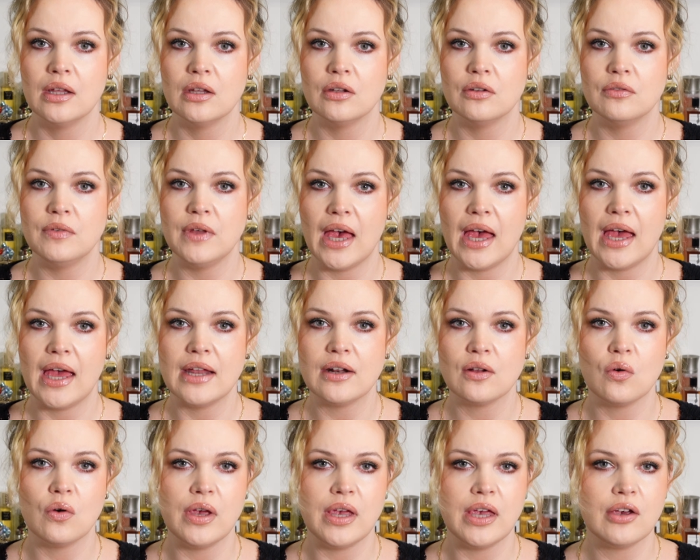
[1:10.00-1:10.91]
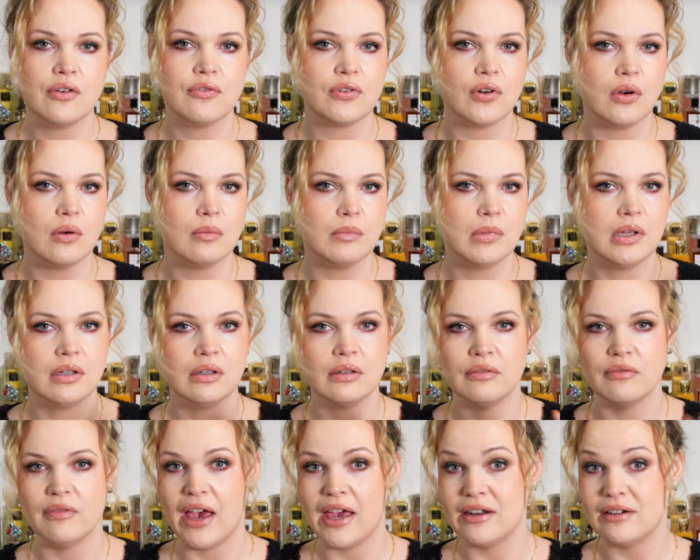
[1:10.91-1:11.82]
We are going from
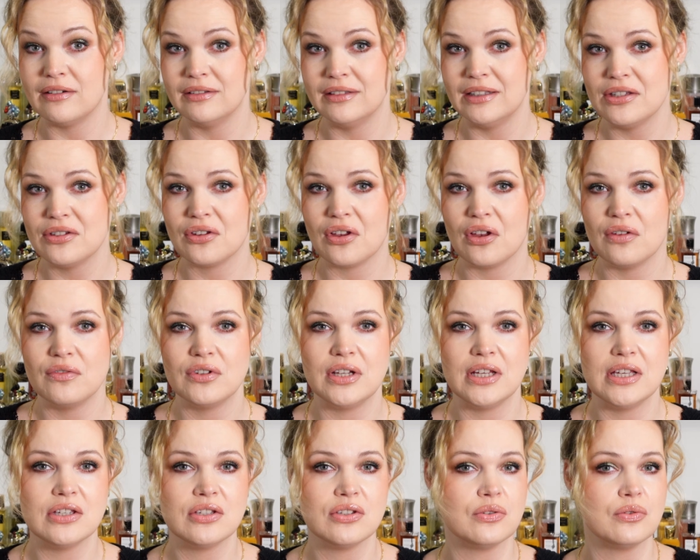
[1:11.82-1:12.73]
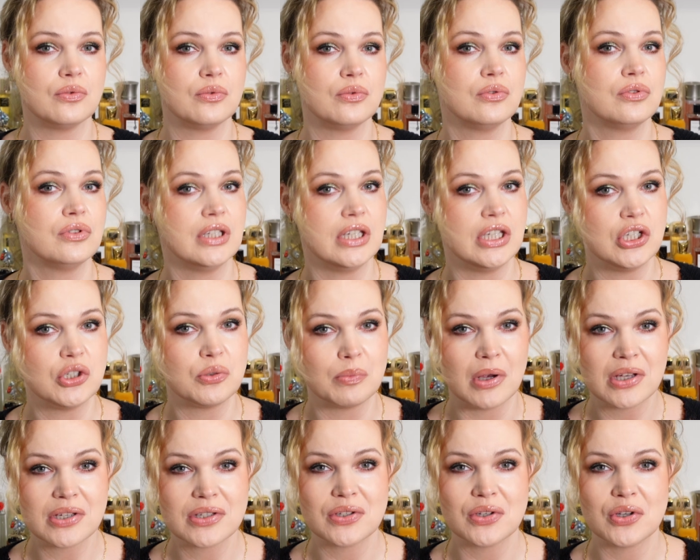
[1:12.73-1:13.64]
viral discoveries to niche
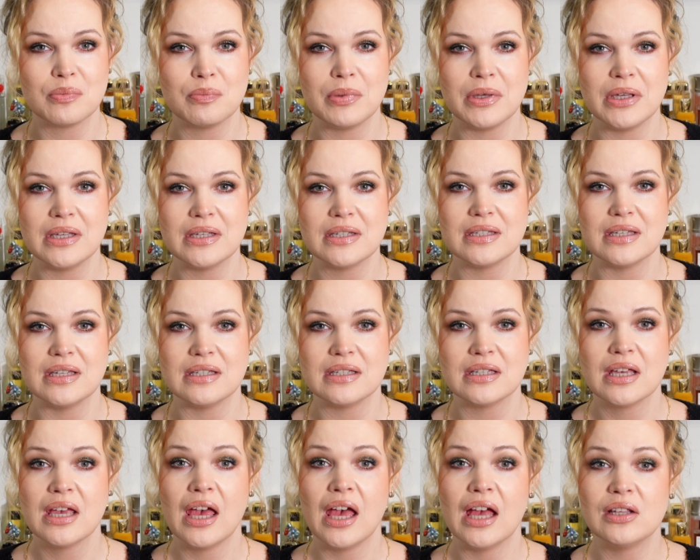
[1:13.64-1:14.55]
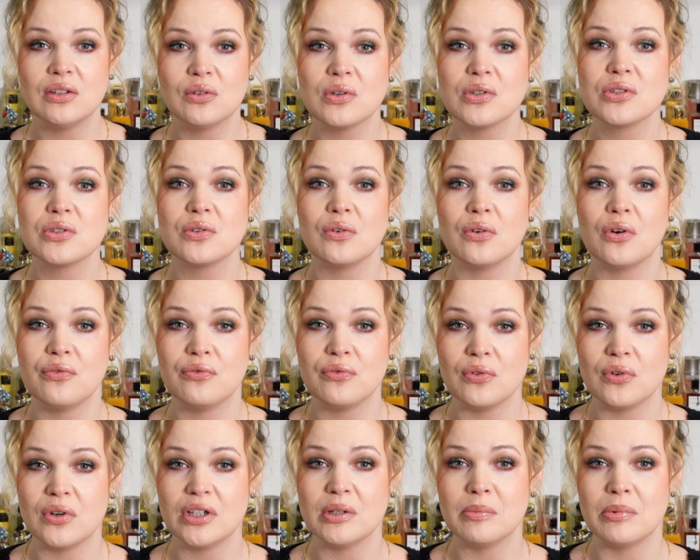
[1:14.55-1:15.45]
masterpieces and also
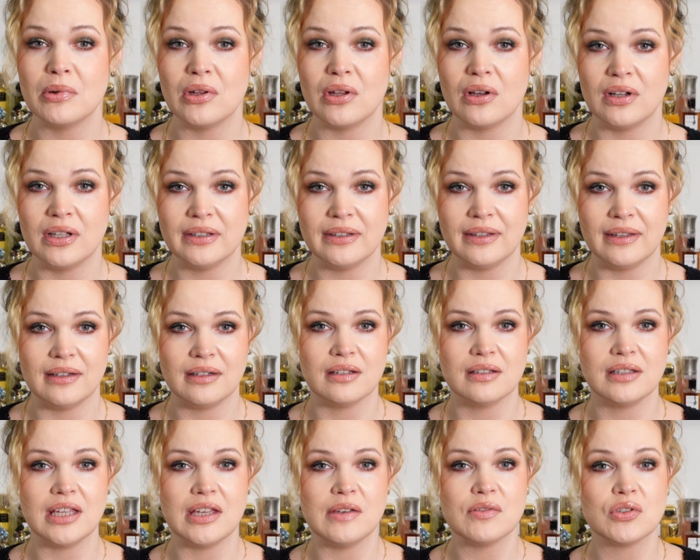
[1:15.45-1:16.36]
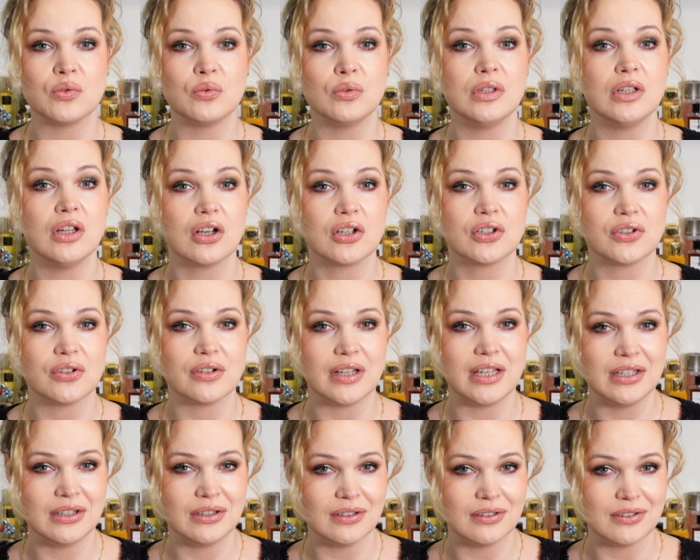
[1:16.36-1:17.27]
affordable alternatives to luxury
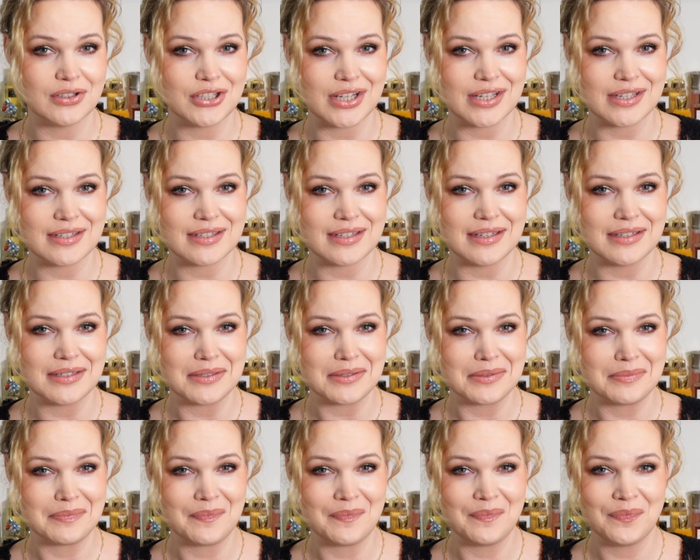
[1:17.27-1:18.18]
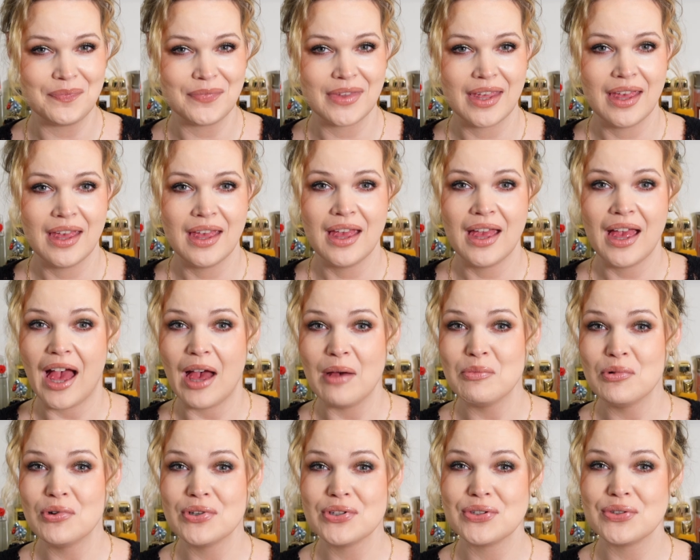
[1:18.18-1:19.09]
indulgences.
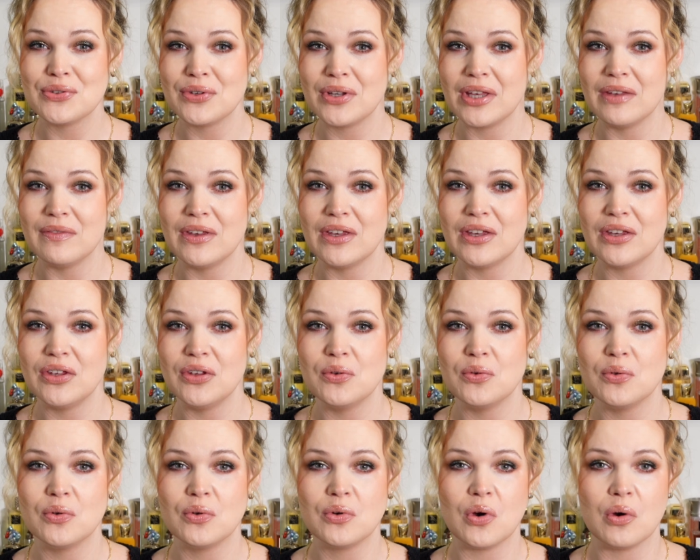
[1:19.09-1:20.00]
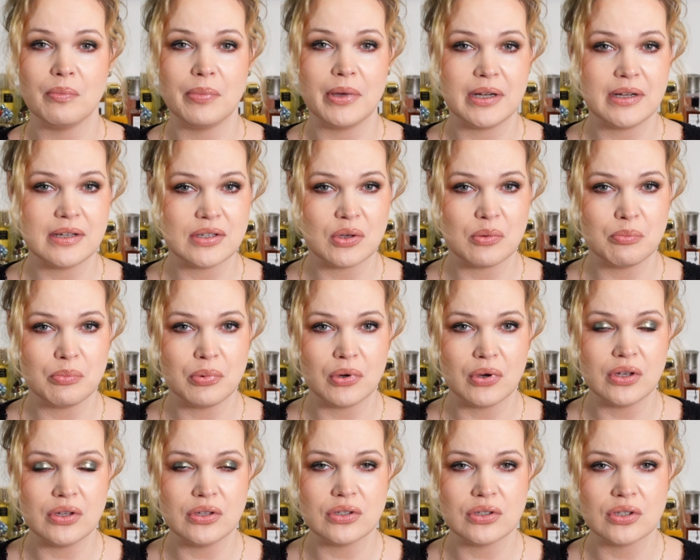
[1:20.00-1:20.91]
I'm also giving you comparison
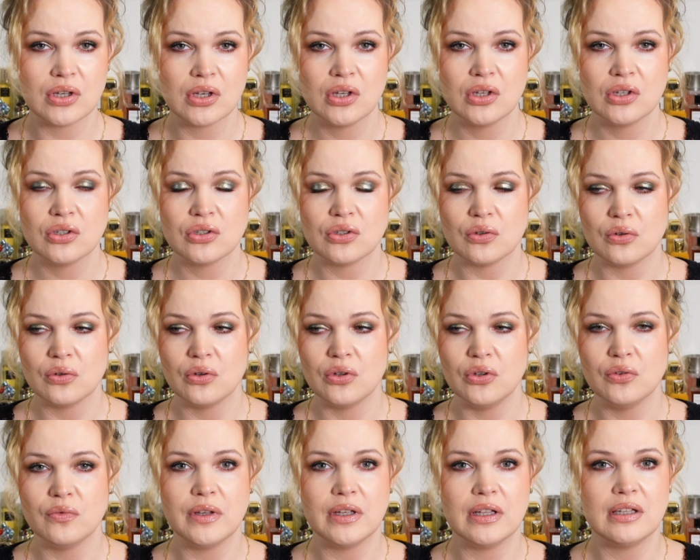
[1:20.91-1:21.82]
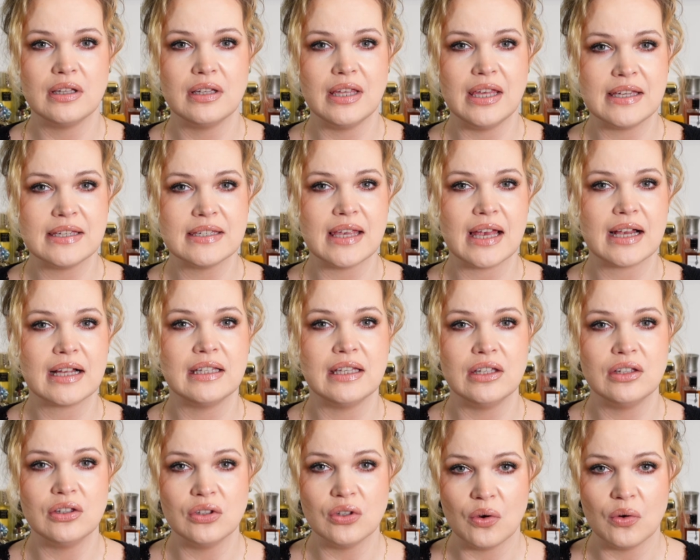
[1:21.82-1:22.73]
points, so you will
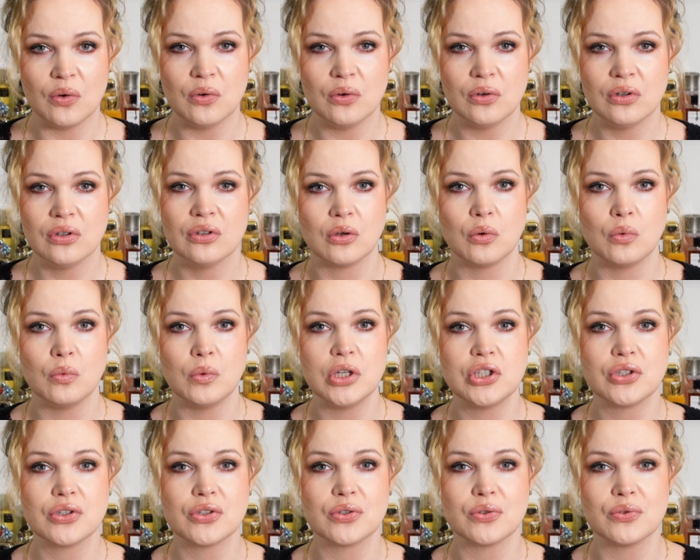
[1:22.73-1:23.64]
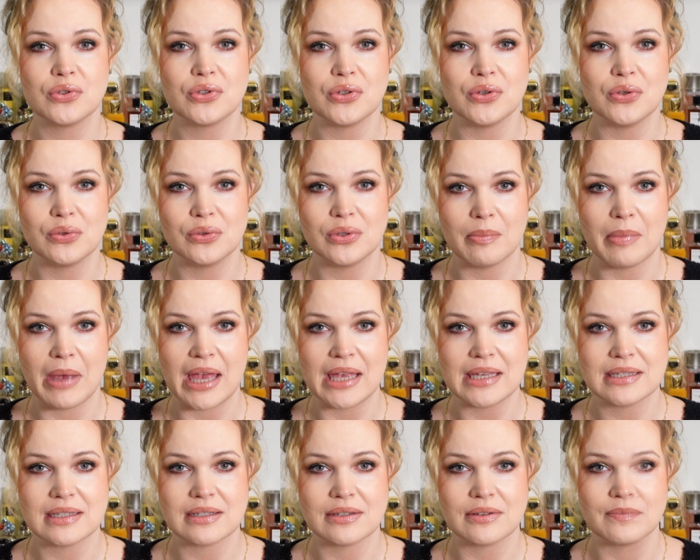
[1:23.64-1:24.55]
exactly know which suits you the
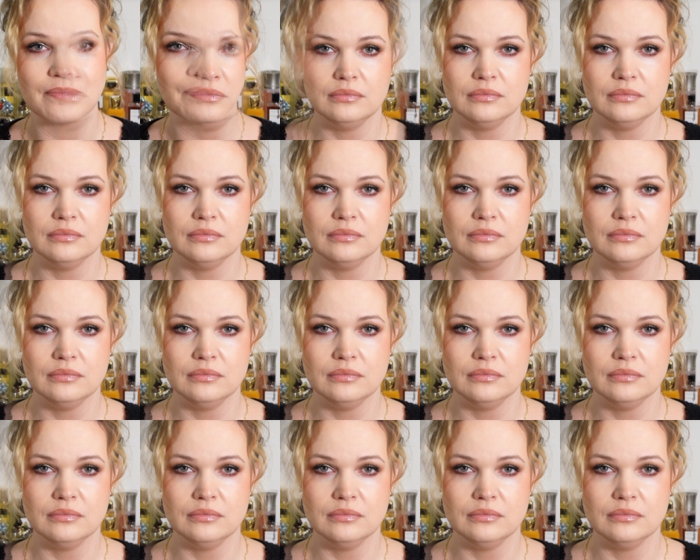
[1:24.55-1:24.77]
best.